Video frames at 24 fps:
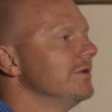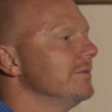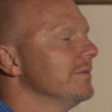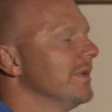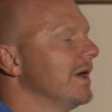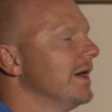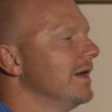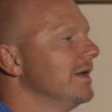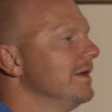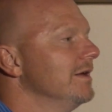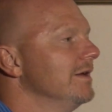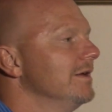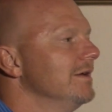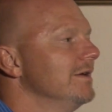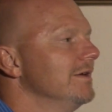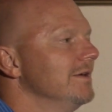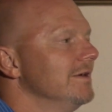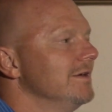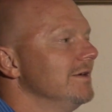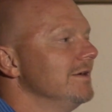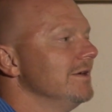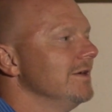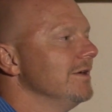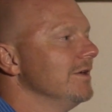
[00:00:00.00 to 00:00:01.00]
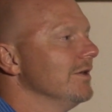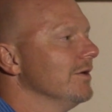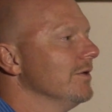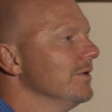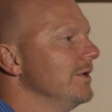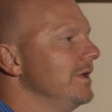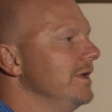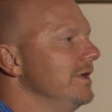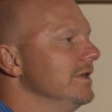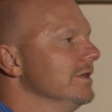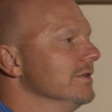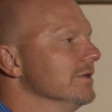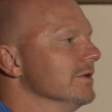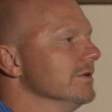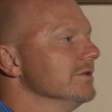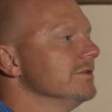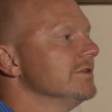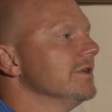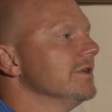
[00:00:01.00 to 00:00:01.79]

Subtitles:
you might, you know, eat a little